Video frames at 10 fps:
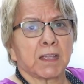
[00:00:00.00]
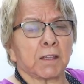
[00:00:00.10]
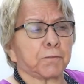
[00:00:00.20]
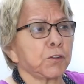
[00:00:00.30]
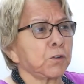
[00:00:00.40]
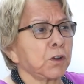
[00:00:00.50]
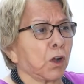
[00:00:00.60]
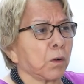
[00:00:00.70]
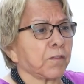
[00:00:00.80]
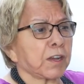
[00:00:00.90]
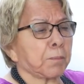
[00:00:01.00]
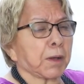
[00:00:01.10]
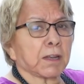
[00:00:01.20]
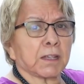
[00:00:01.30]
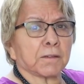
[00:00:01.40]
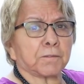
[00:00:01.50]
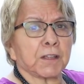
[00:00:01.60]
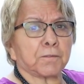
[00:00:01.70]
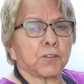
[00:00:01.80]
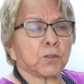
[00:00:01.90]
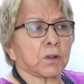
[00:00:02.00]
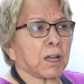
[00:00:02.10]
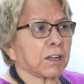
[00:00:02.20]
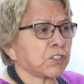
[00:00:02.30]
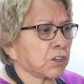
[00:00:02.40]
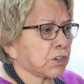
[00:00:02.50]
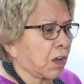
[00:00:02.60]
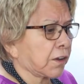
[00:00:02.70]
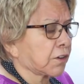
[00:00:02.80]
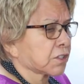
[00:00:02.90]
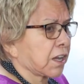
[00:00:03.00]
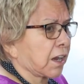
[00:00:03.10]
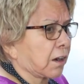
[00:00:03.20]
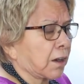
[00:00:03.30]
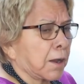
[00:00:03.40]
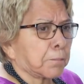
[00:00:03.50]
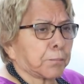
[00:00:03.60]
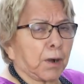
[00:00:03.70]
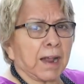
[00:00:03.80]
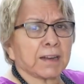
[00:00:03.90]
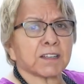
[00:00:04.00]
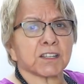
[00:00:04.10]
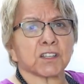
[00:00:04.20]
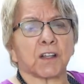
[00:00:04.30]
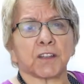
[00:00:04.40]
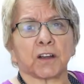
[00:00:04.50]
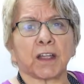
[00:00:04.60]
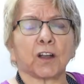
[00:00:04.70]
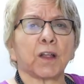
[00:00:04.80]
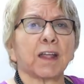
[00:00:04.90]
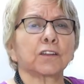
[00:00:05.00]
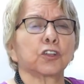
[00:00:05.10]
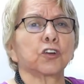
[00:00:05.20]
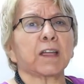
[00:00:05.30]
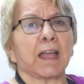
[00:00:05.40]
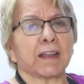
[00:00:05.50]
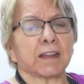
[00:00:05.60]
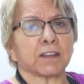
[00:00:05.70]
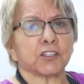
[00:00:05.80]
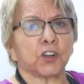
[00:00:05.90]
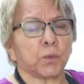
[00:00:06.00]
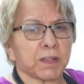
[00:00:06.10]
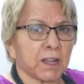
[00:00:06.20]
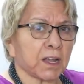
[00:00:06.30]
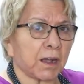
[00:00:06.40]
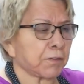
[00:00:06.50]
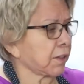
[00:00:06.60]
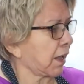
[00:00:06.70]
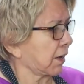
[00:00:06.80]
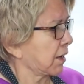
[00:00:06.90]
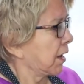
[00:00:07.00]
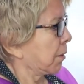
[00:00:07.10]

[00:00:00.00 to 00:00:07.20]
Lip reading: If you know of anybody, if you cut your daughter's hair, practice on their hair and look at it. We can cover that.